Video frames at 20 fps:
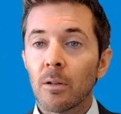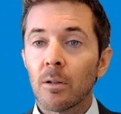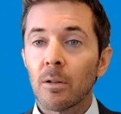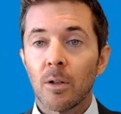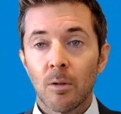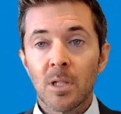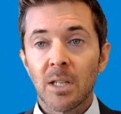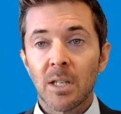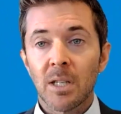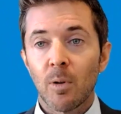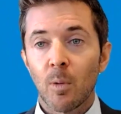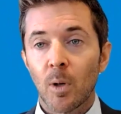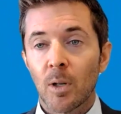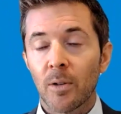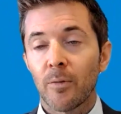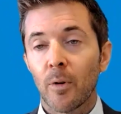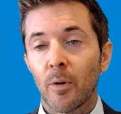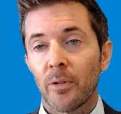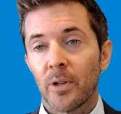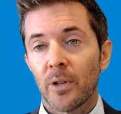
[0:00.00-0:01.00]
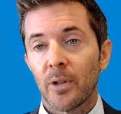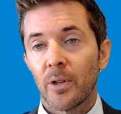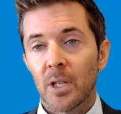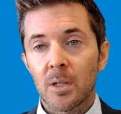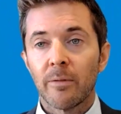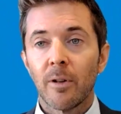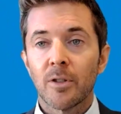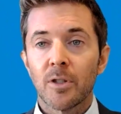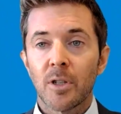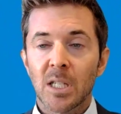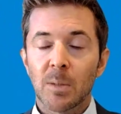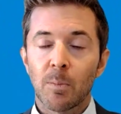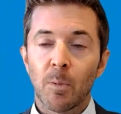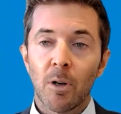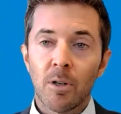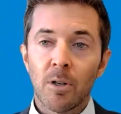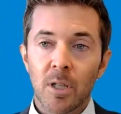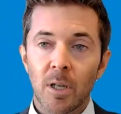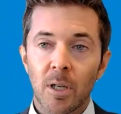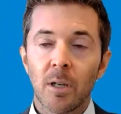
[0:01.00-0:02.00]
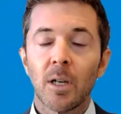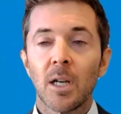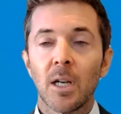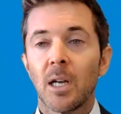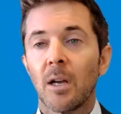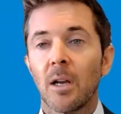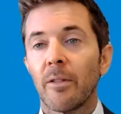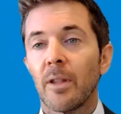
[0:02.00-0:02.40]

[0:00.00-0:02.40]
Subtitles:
use if you want fourth industrial revolution exposure.